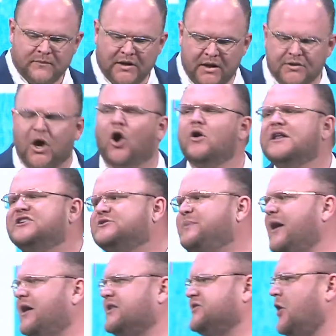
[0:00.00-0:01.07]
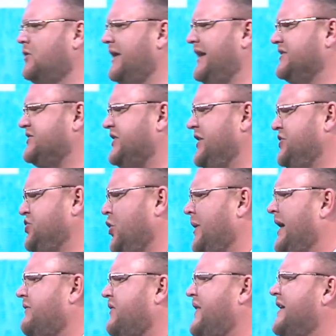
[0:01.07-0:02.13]
The Holy Spirit is only essential
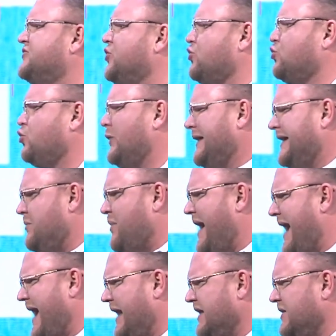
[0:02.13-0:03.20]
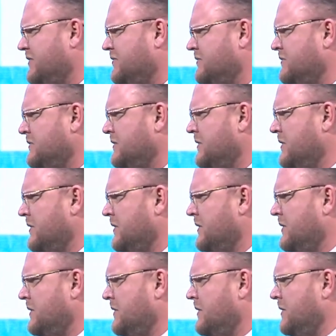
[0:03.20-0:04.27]
whenever things are really bad.
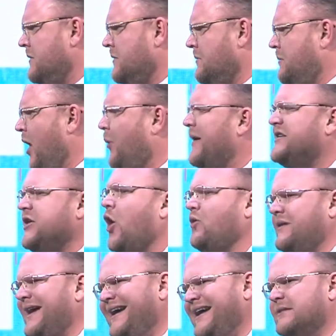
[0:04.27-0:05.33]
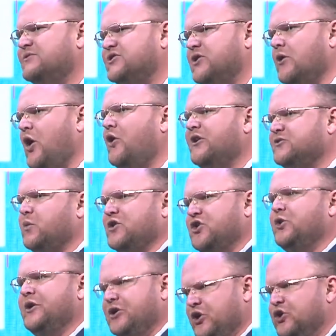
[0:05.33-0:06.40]
But we don't need him so long as we're
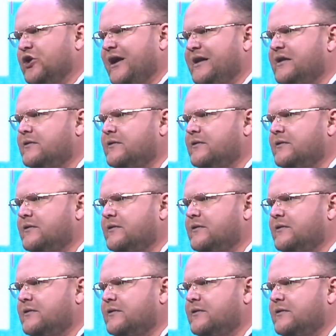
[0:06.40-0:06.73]
doing good.